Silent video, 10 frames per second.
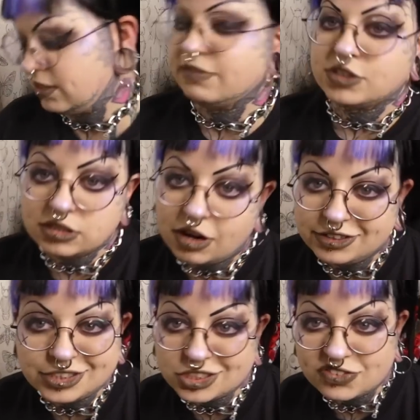I've
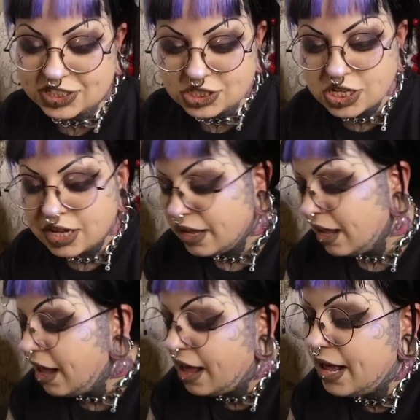only just finished.
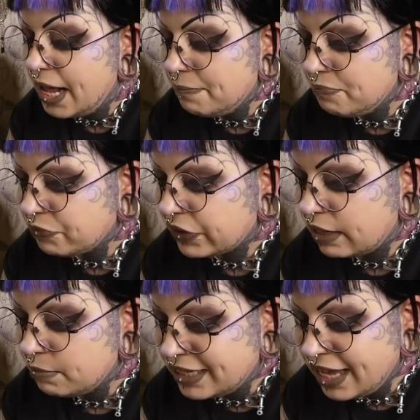But
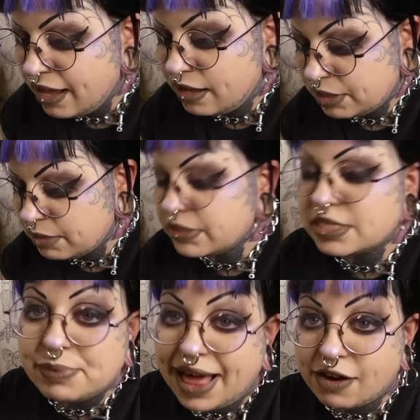yeah, I'm gonna put
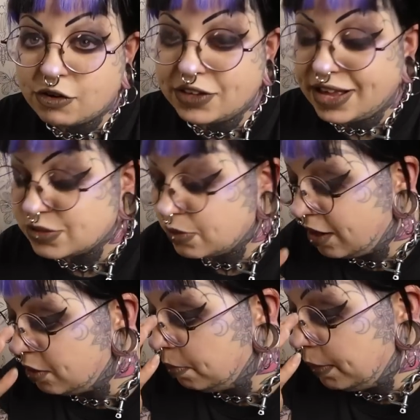splatter on that as
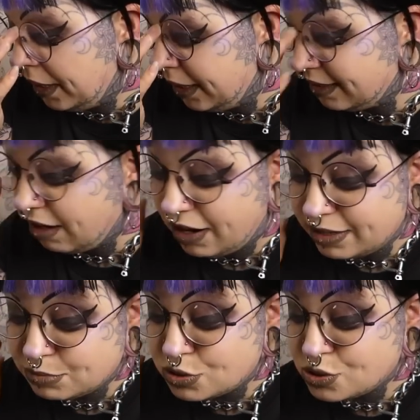well, but I
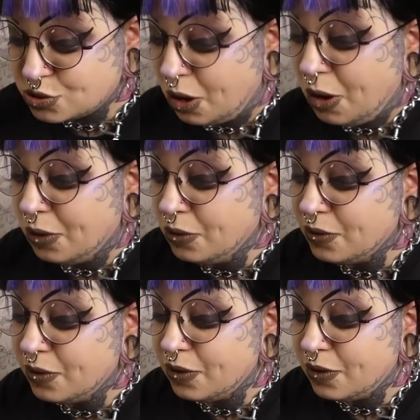am so